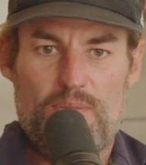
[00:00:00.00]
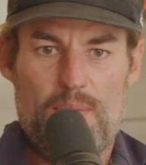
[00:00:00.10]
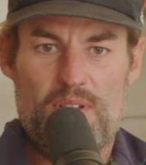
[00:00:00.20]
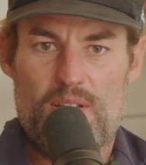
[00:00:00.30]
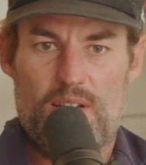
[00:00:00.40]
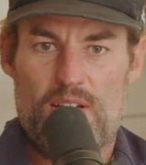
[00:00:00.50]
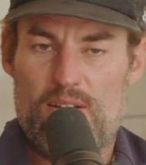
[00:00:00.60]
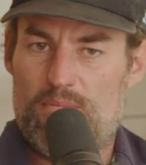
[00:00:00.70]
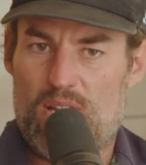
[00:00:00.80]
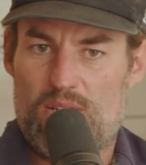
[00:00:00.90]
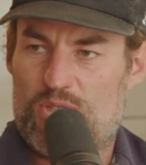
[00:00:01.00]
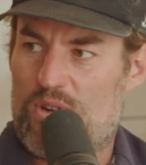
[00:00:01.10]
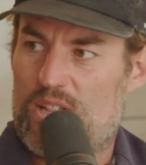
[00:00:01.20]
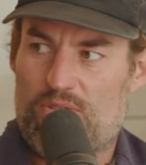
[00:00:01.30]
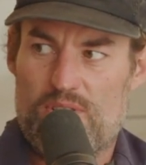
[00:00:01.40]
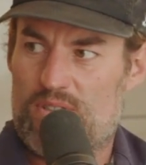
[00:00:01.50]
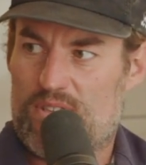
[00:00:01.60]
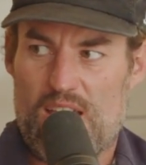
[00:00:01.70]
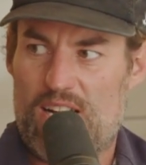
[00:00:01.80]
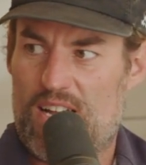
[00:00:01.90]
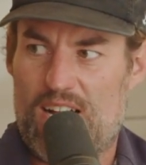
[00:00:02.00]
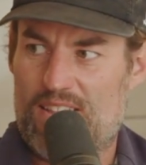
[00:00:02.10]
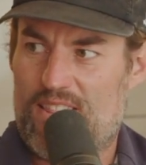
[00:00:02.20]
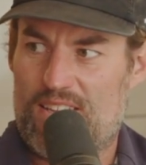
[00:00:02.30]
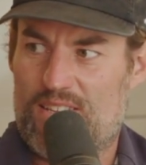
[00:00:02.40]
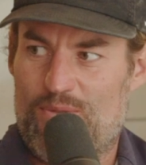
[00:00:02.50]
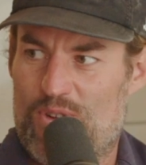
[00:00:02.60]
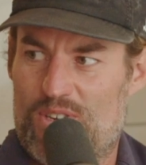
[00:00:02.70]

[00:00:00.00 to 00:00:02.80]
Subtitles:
maybe Australia and Canada aren't that different.